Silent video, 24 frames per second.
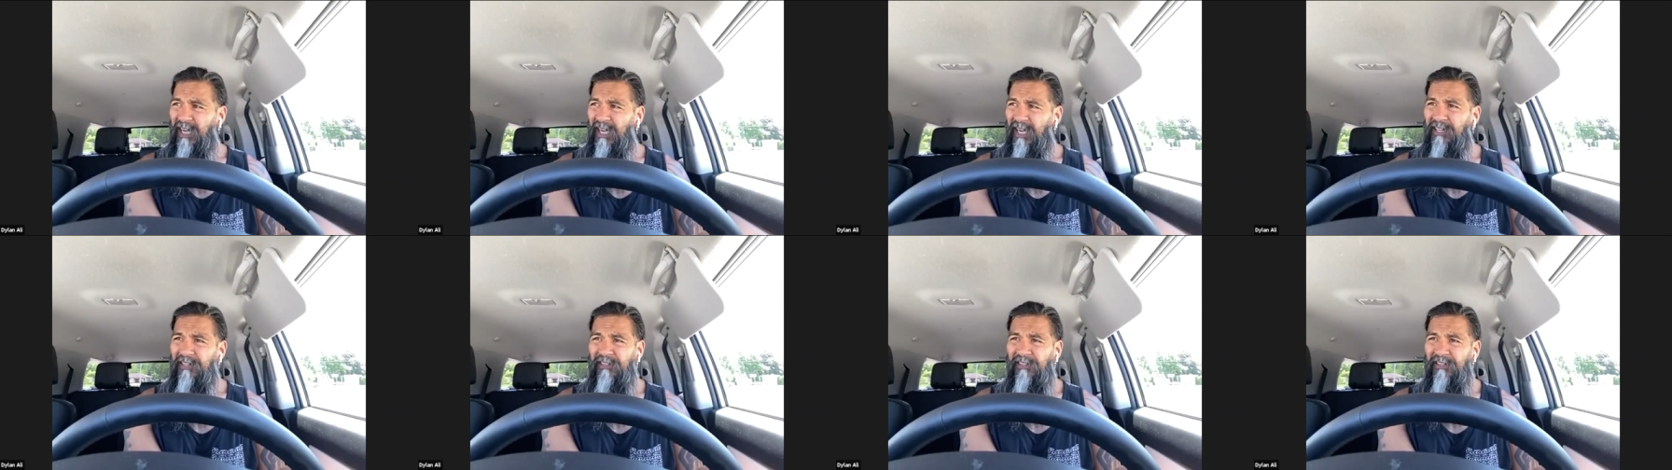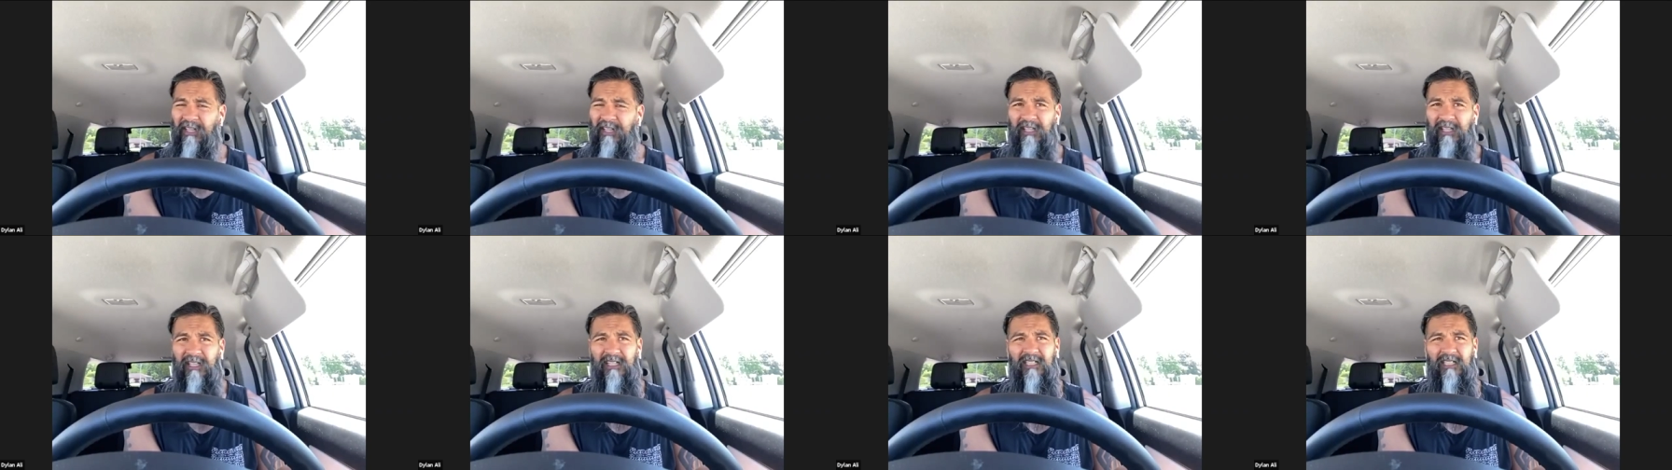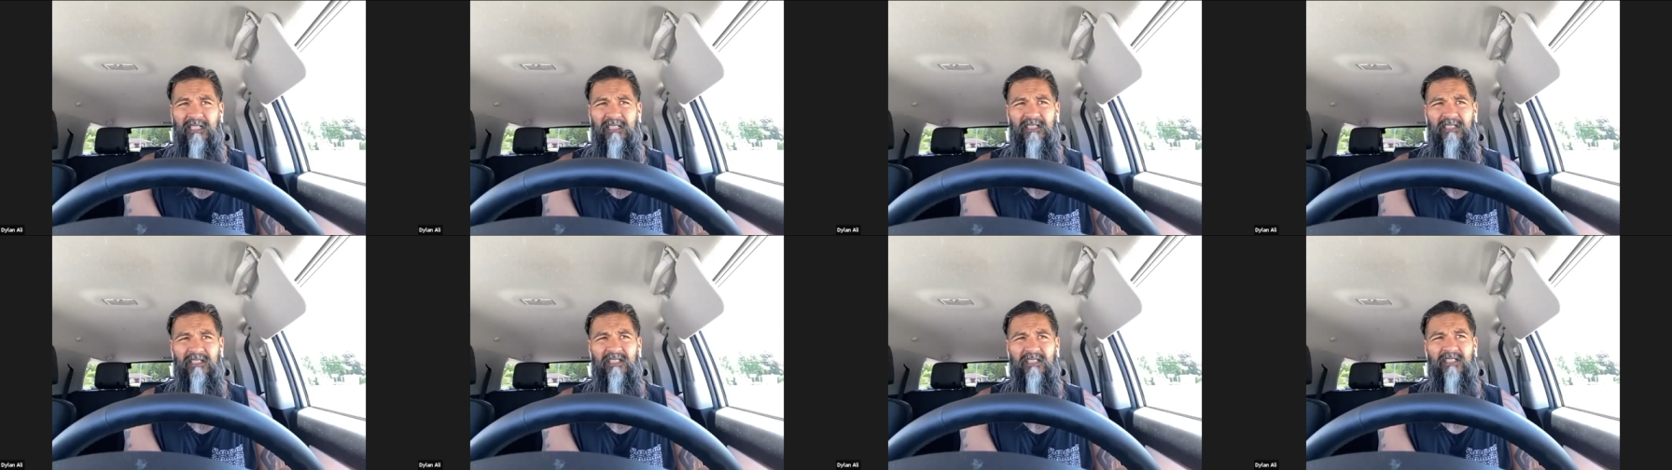I think it
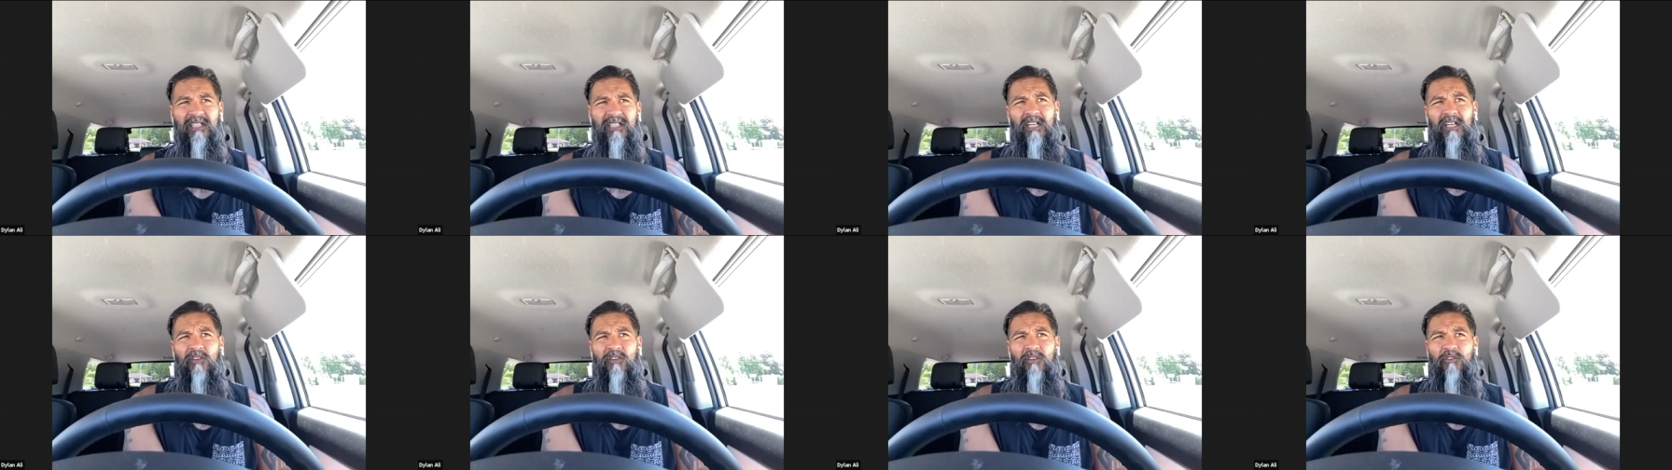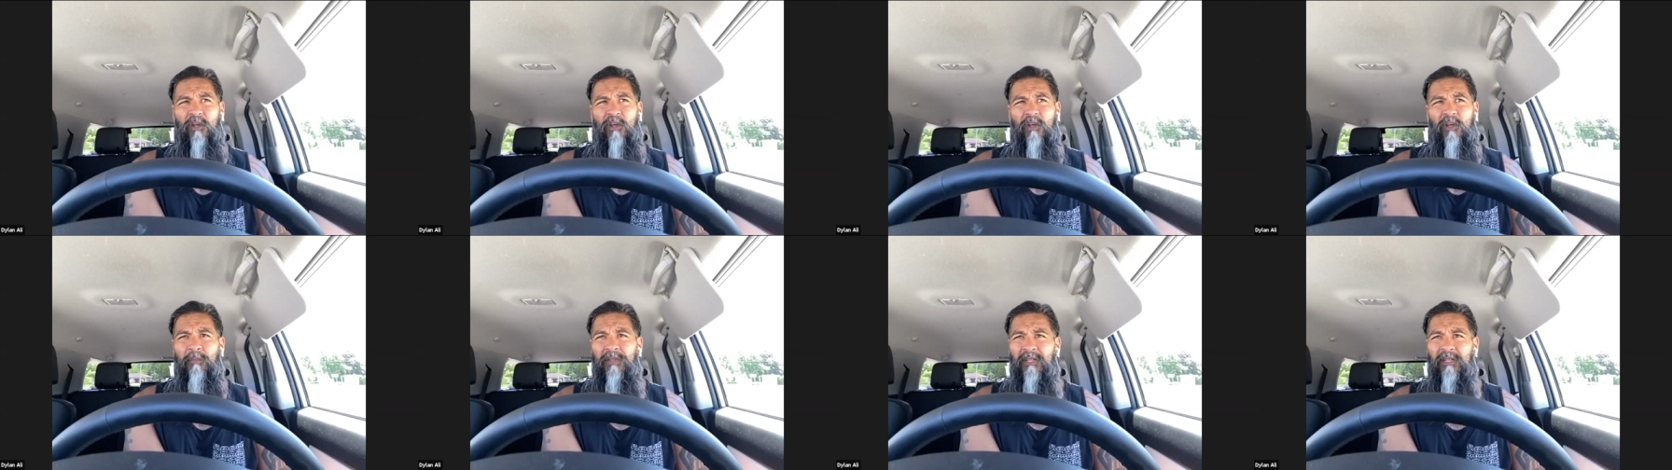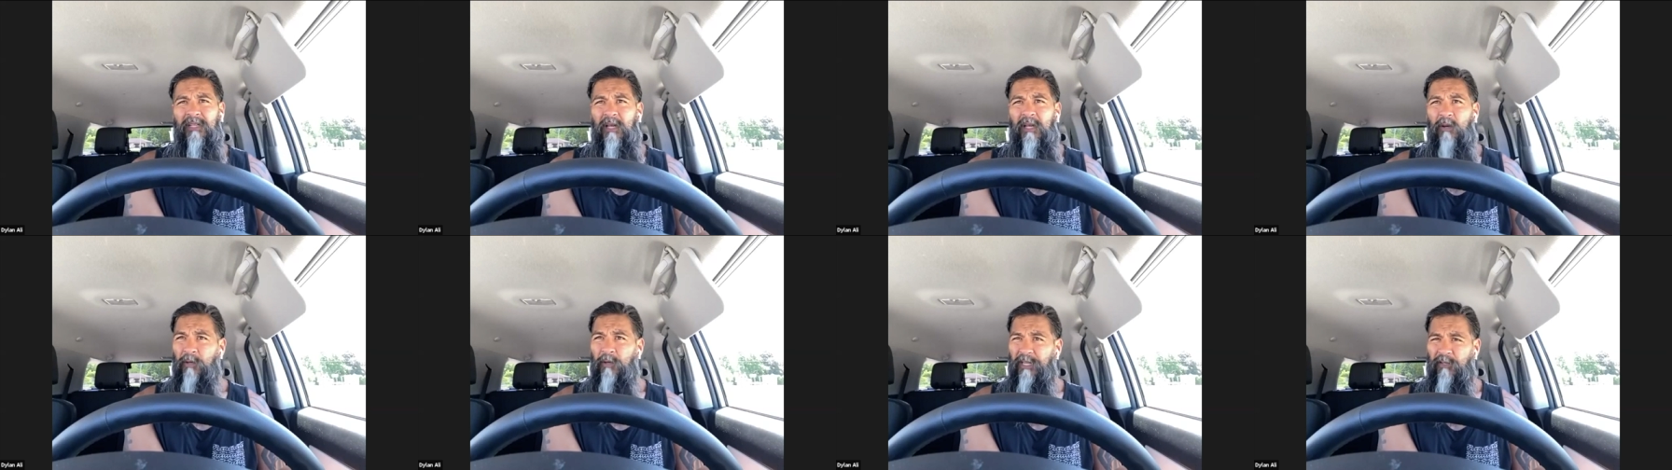is something
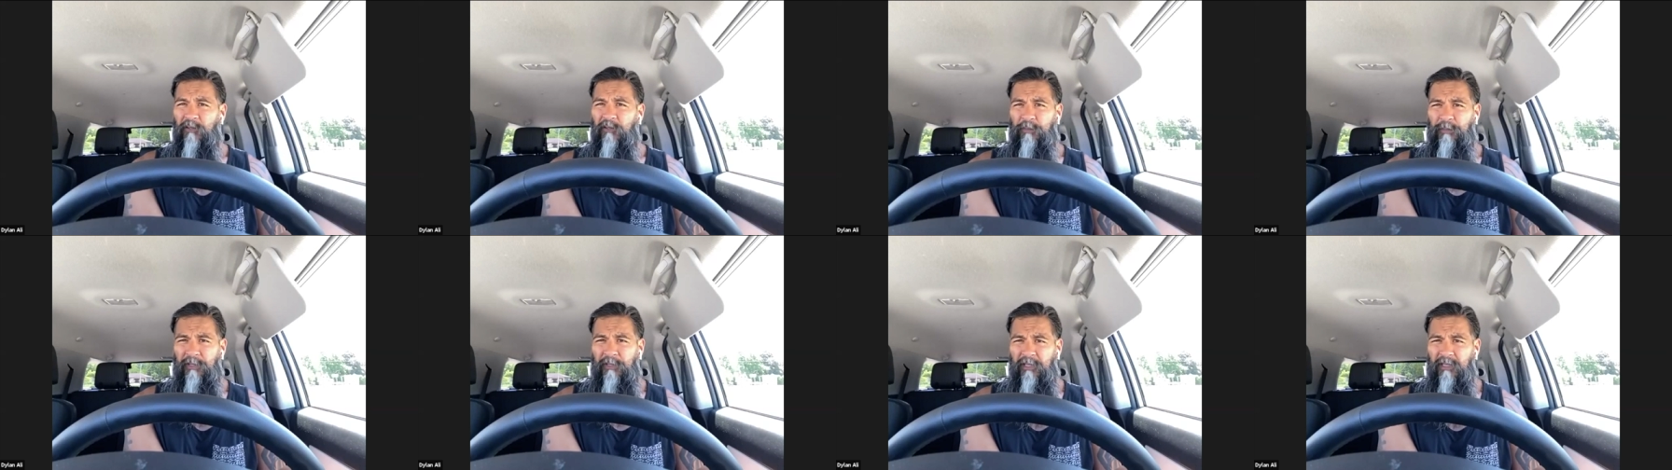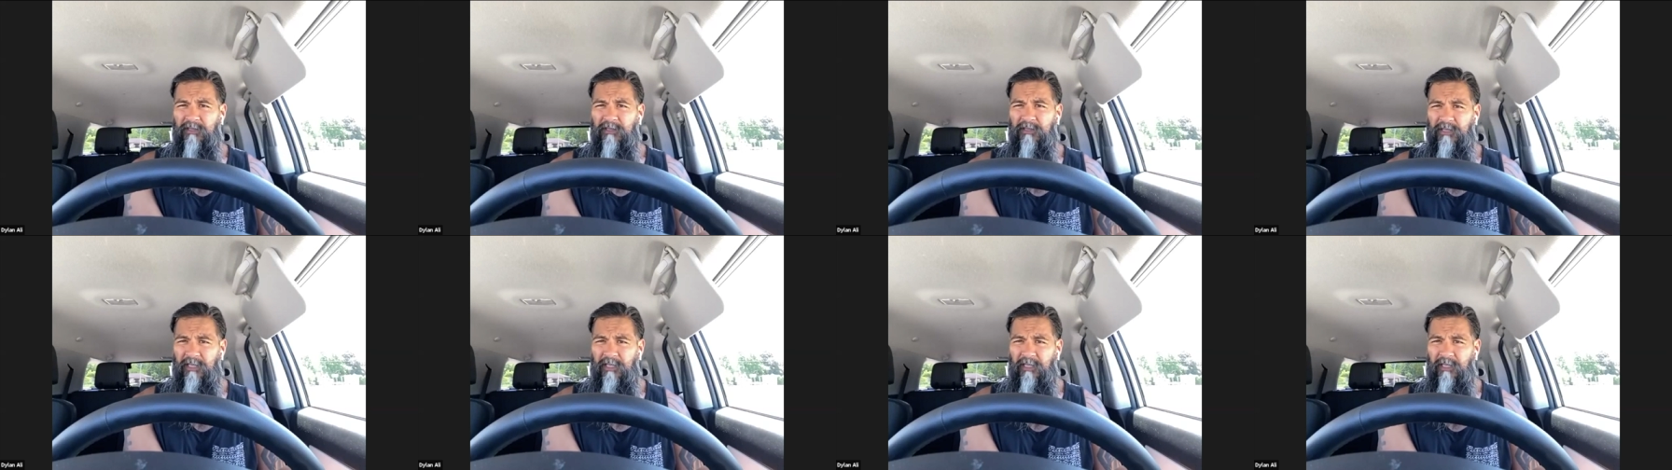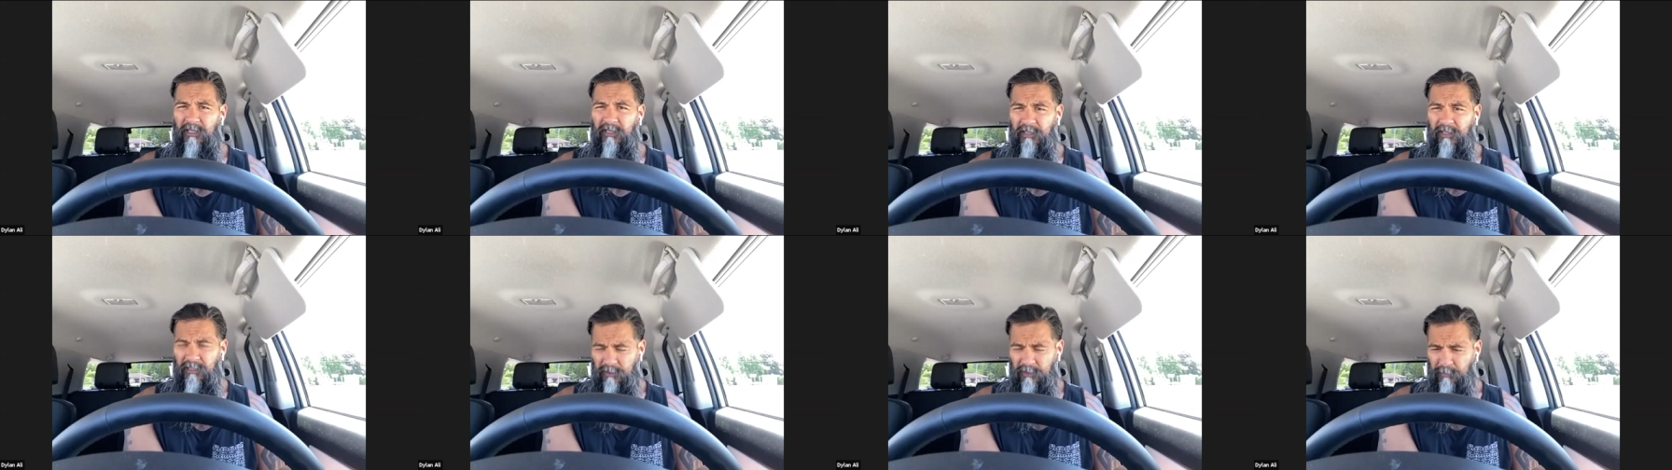that we experience here
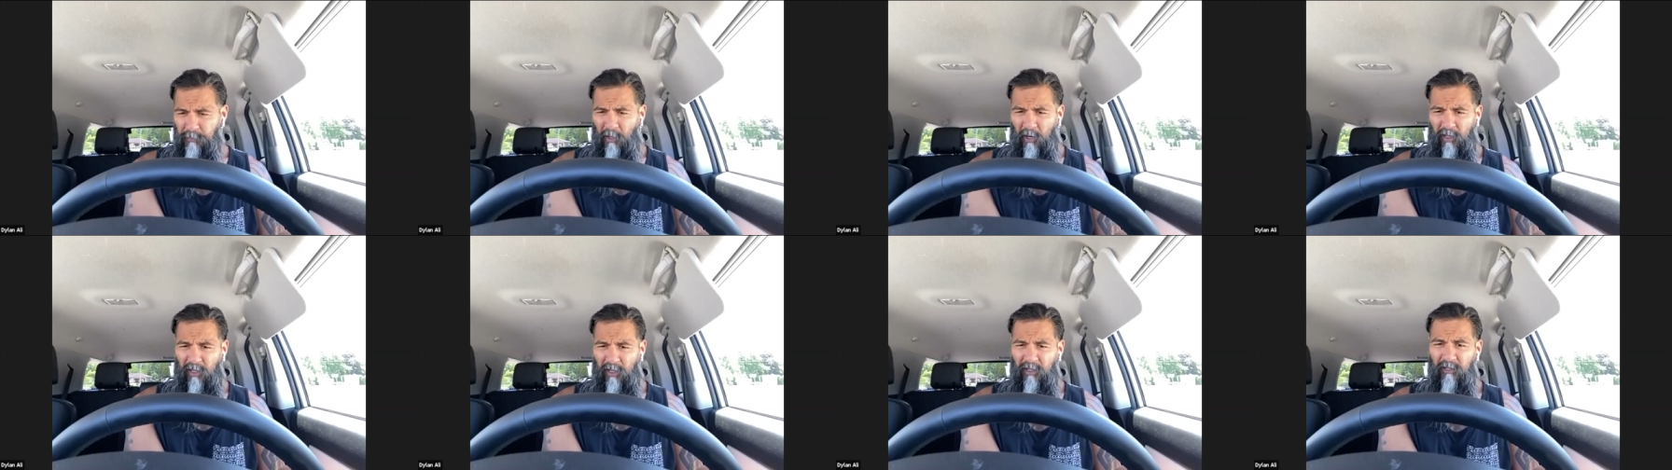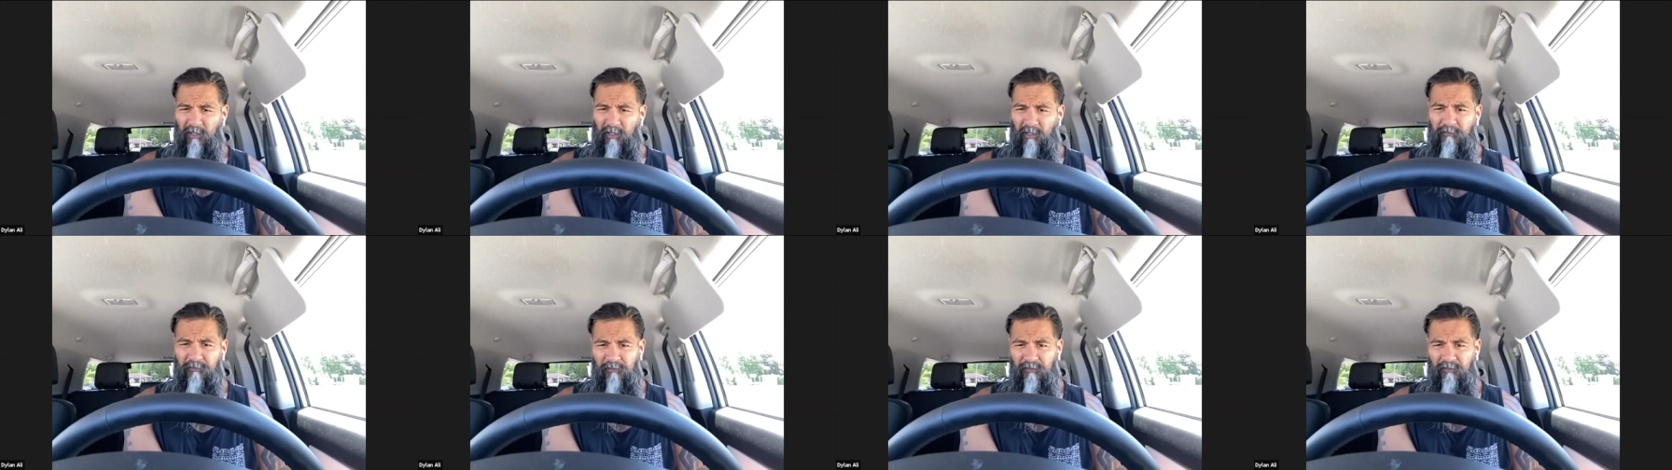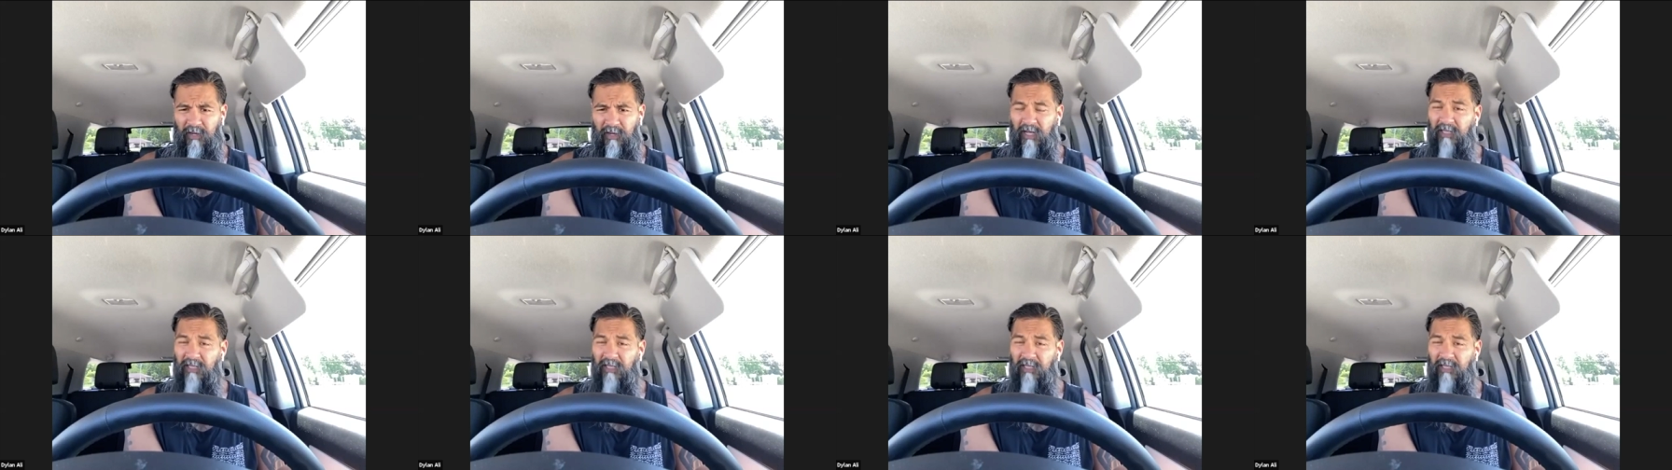in this part of uh,